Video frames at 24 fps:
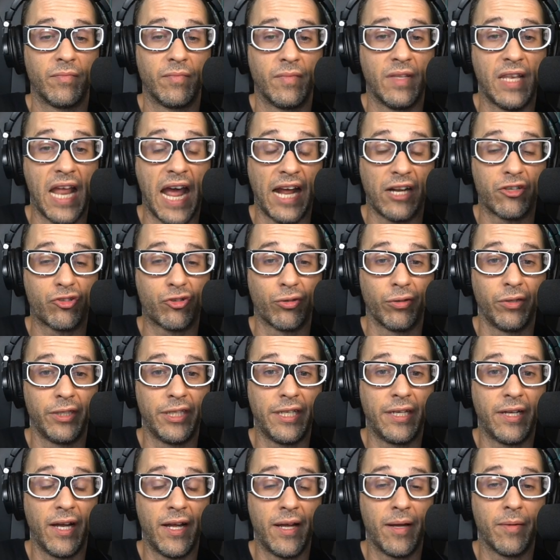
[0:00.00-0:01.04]
naturally
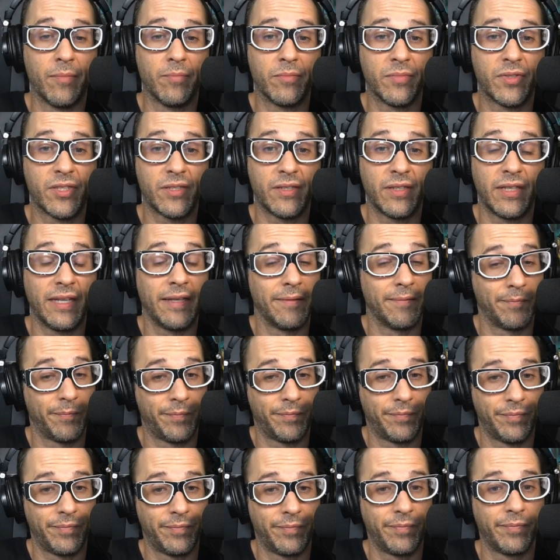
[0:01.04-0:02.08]
comes
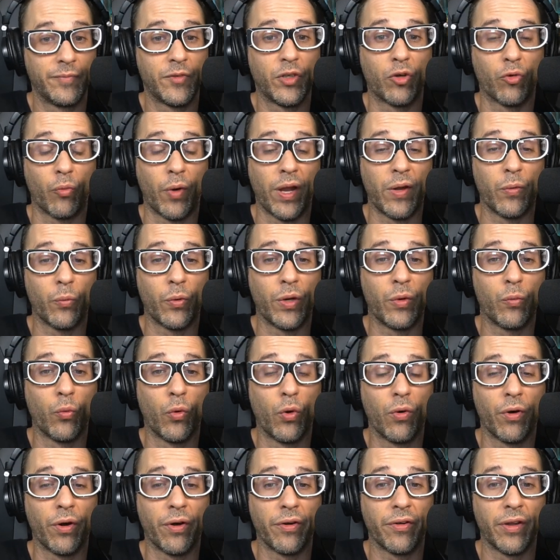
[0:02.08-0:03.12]
great
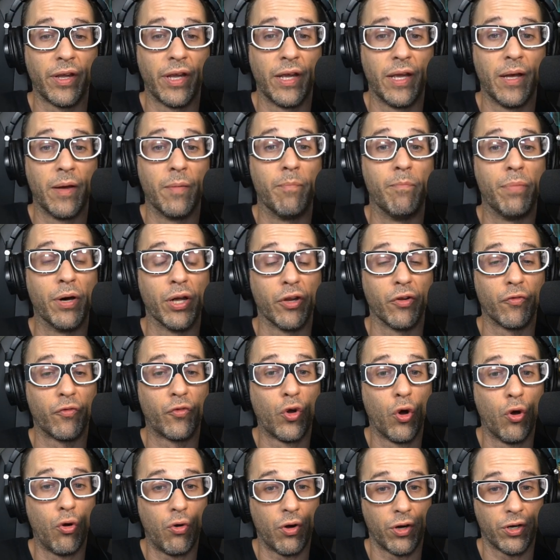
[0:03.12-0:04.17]
reward. But of
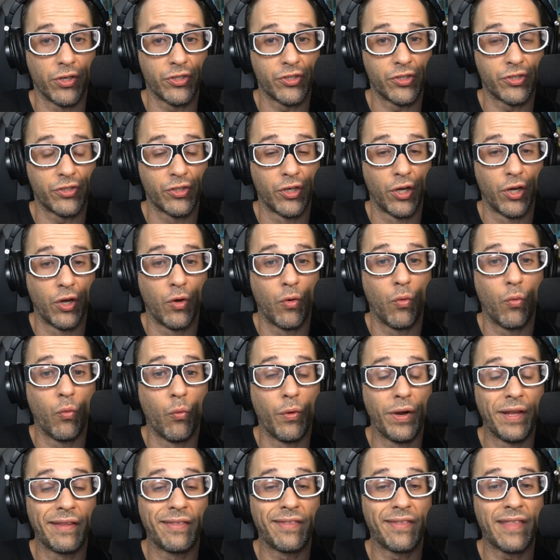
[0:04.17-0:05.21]
course,
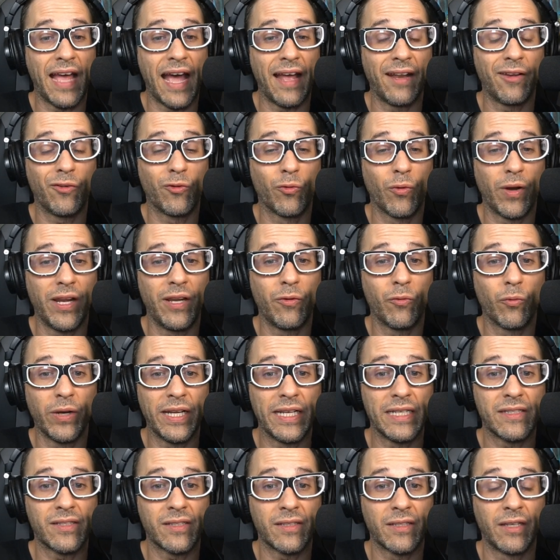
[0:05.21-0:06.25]
with that great
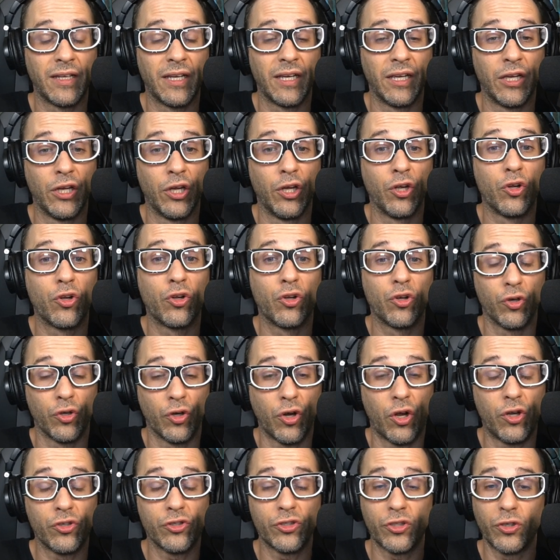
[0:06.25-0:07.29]
risk could
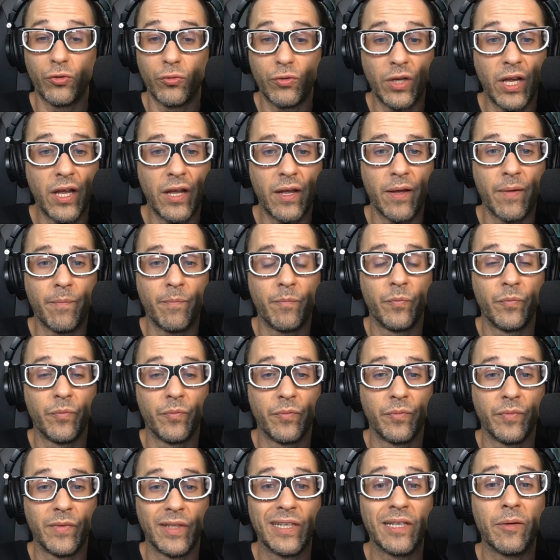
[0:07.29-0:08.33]
also come
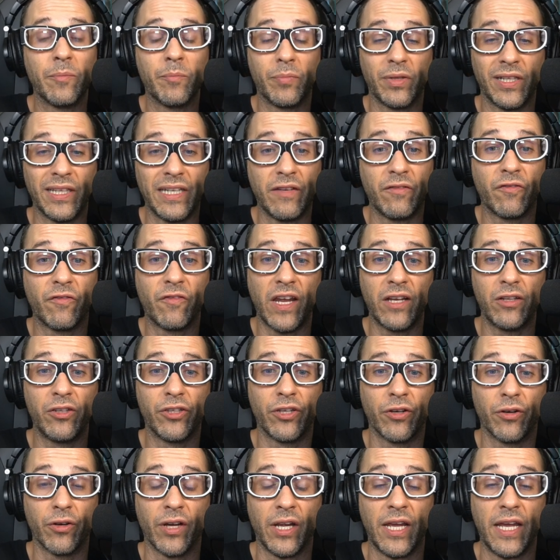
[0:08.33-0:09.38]
complete
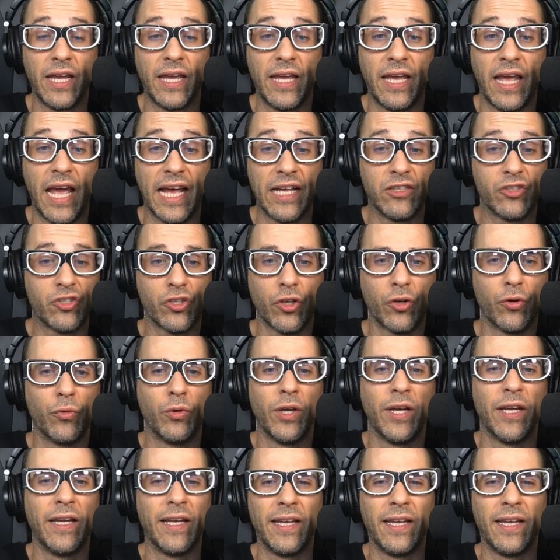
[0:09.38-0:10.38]
failure. And so